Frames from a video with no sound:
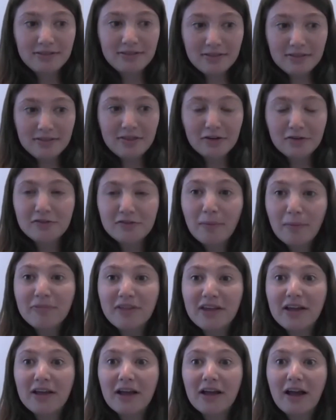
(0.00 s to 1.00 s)
there's
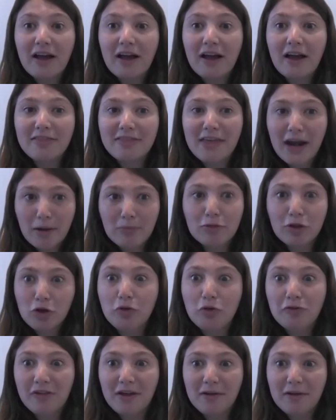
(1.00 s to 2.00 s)
something that I'm
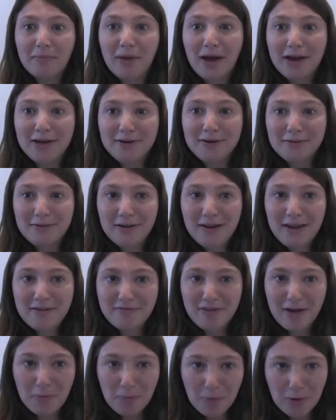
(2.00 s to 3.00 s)
losing by if
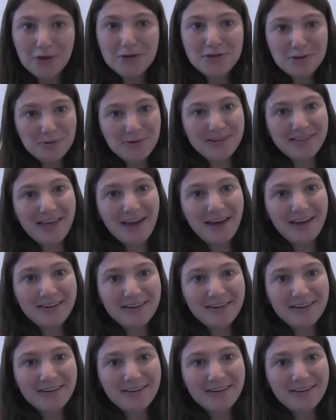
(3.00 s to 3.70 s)
I weren't doing that.